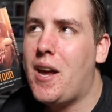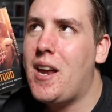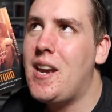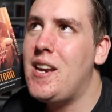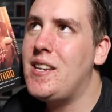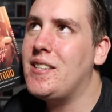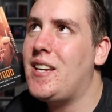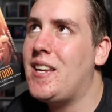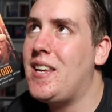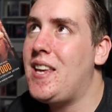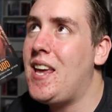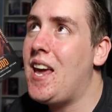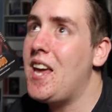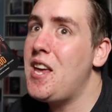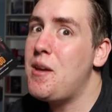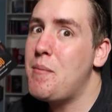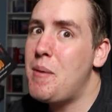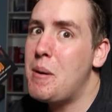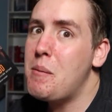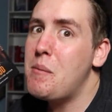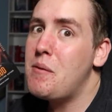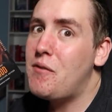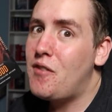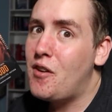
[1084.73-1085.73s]
And he's like, yeah, you
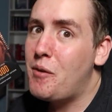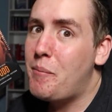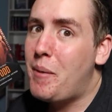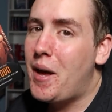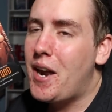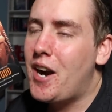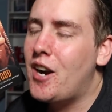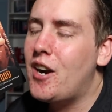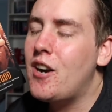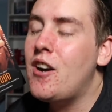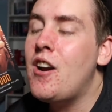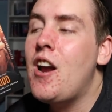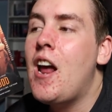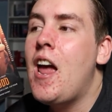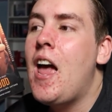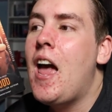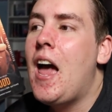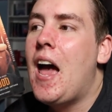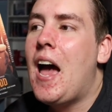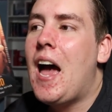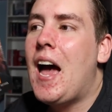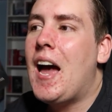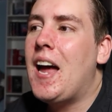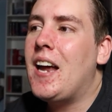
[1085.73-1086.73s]
make me feel better.
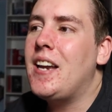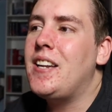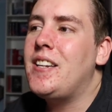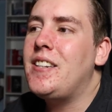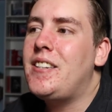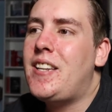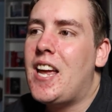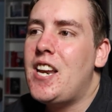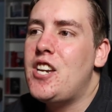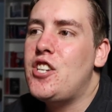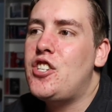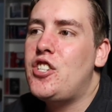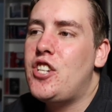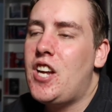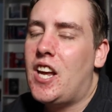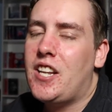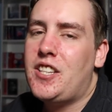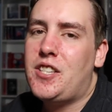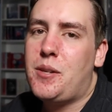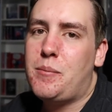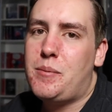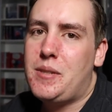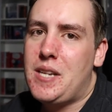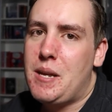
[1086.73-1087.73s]
And then she
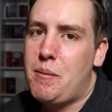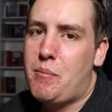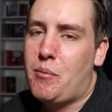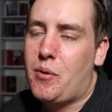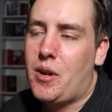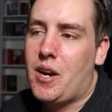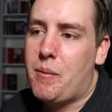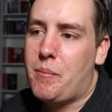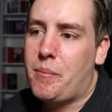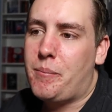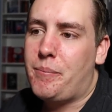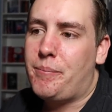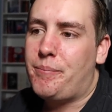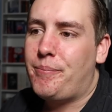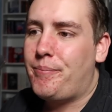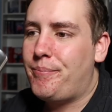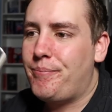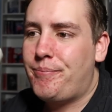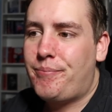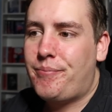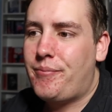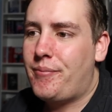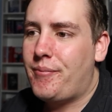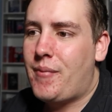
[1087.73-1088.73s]
ends up sleeping with him
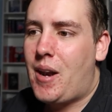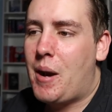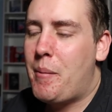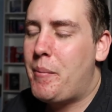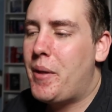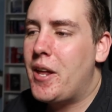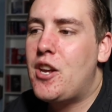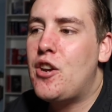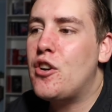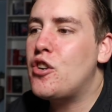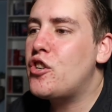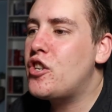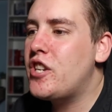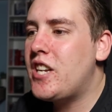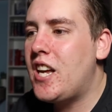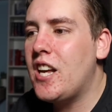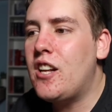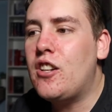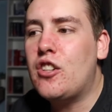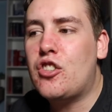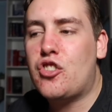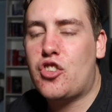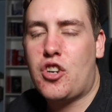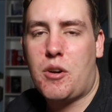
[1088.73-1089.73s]
and I'm like, you're
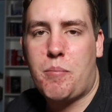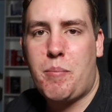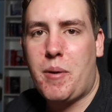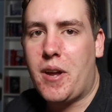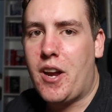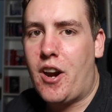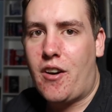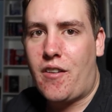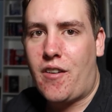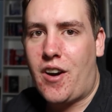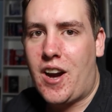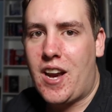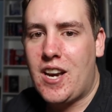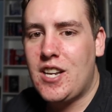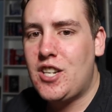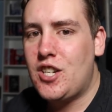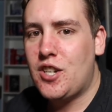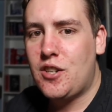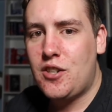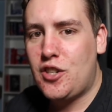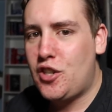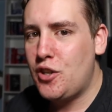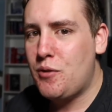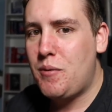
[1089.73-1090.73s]
guilt tripping her
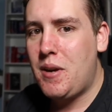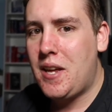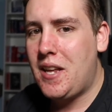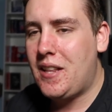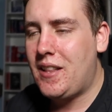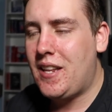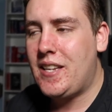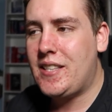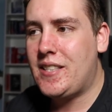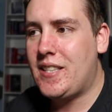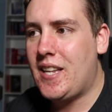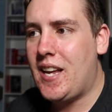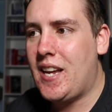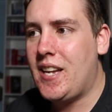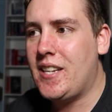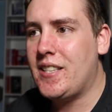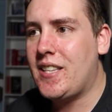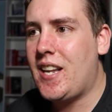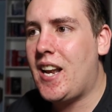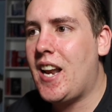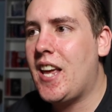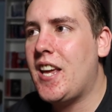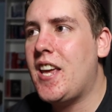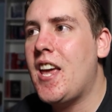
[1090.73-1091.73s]
into doing these
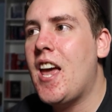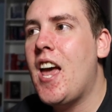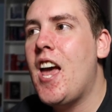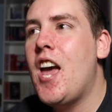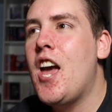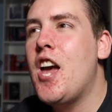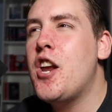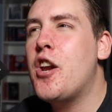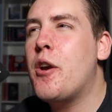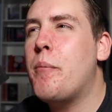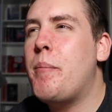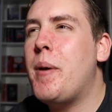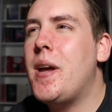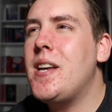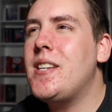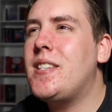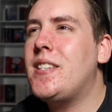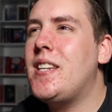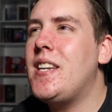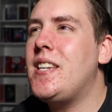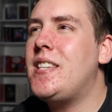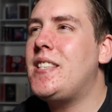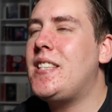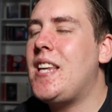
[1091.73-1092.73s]
things. And like, you're
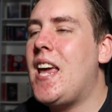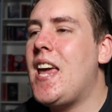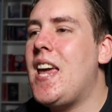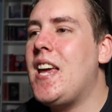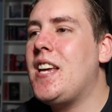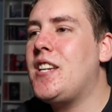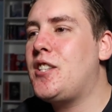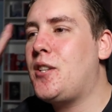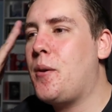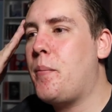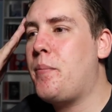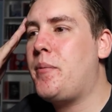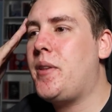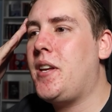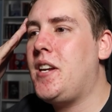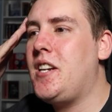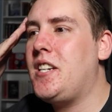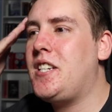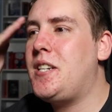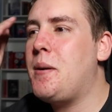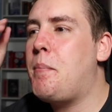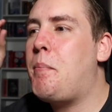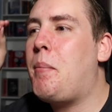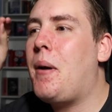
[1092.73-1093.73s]
basically saying
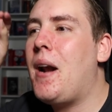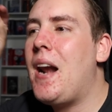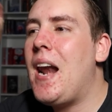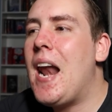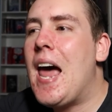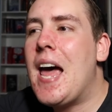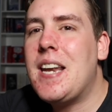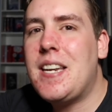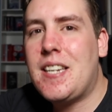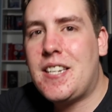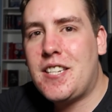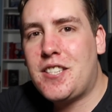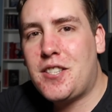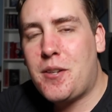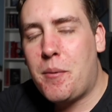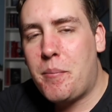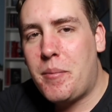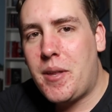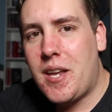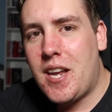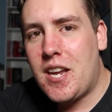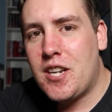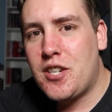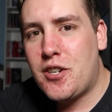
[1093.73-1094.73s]
something to plant
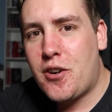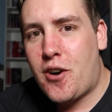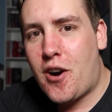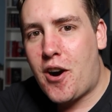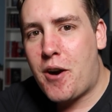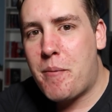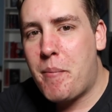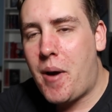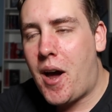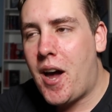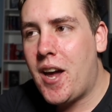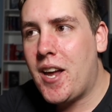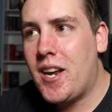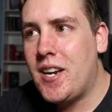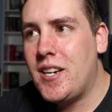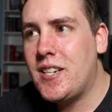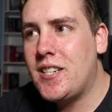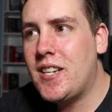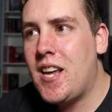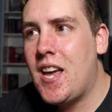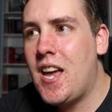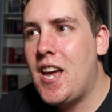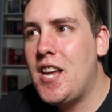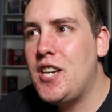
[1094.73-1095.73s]
something into her
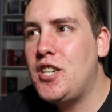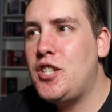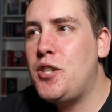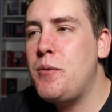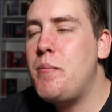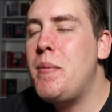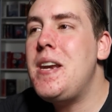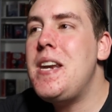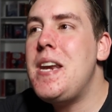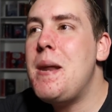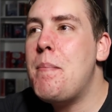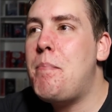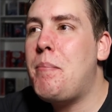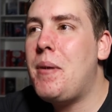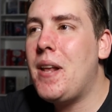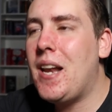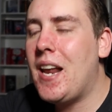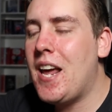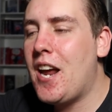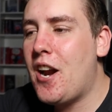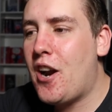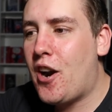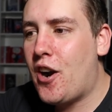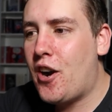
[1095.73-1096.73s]
mind to
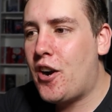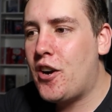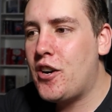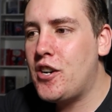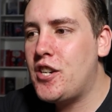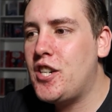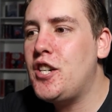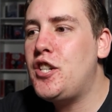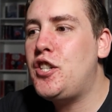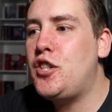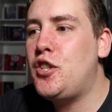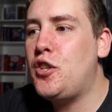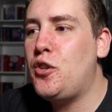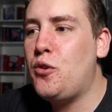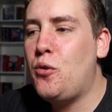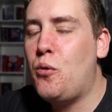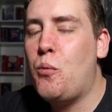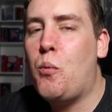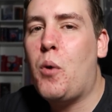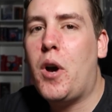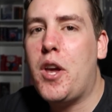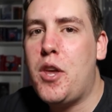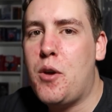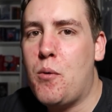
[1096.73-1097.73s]
manipulate her to do
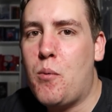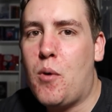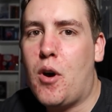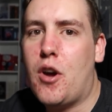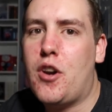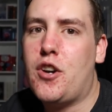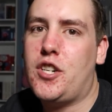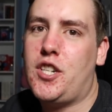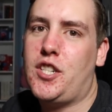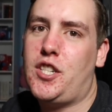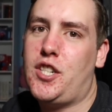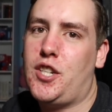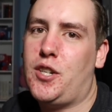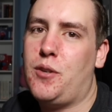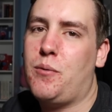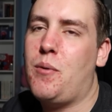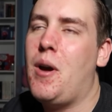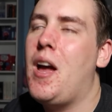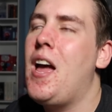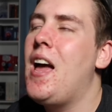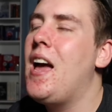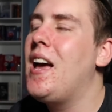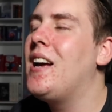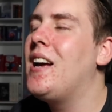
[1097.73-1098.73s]
what you want her to do.